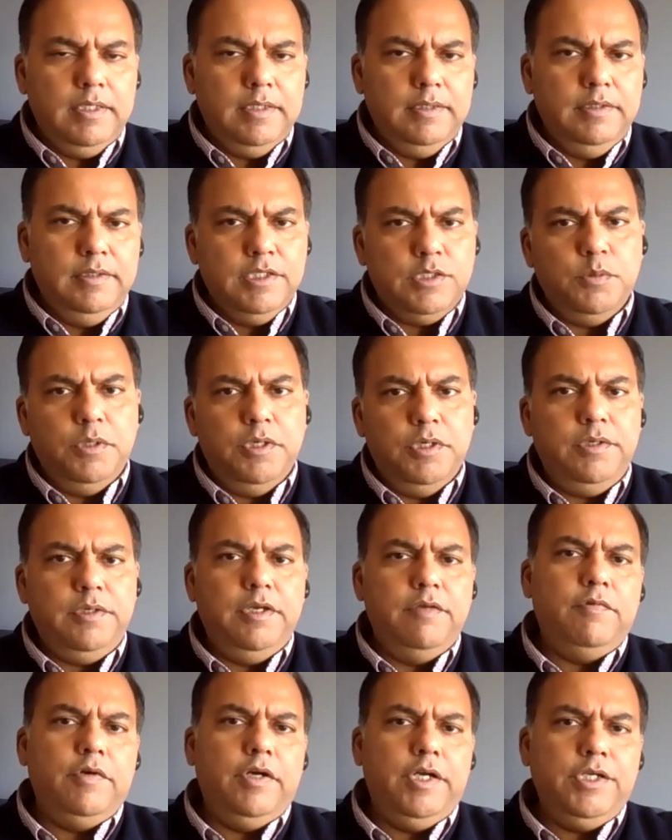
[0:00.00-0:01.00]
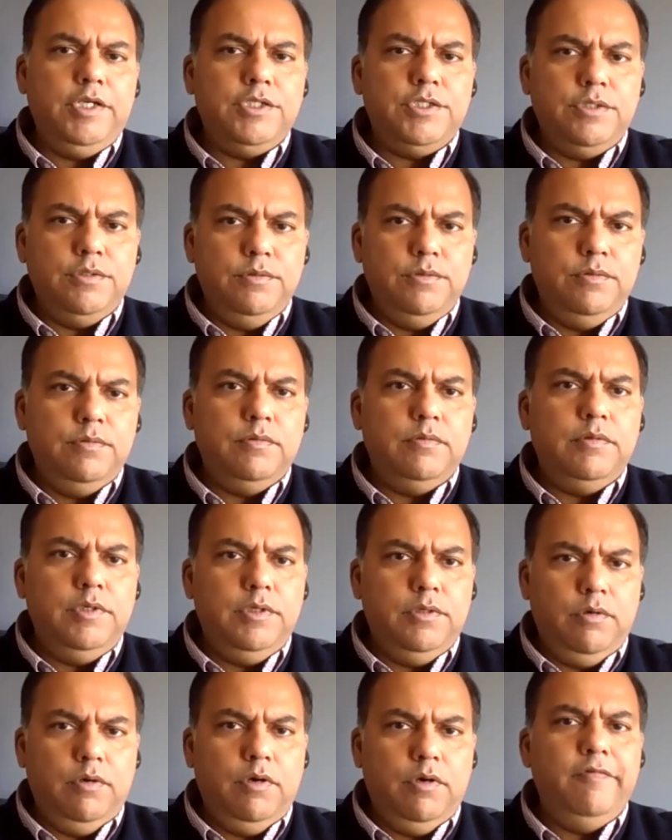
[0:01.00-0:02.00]
this will give rise to
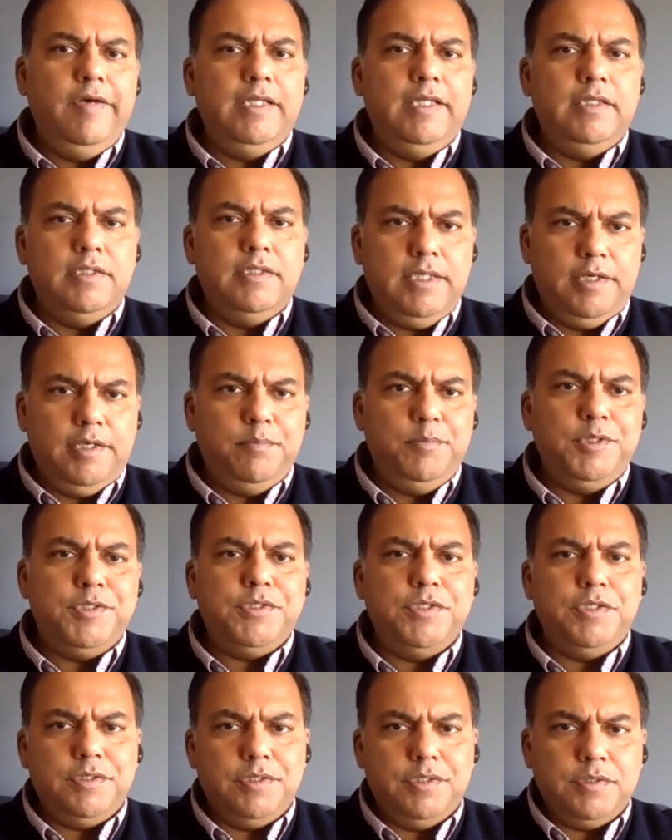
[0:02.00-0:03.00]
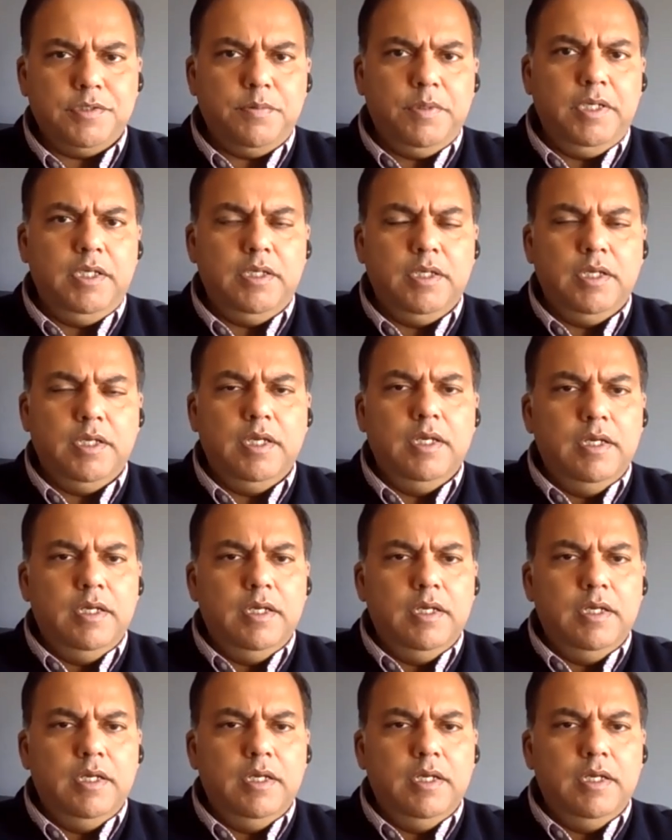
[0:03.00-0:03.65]
you know a wealth tech business as well.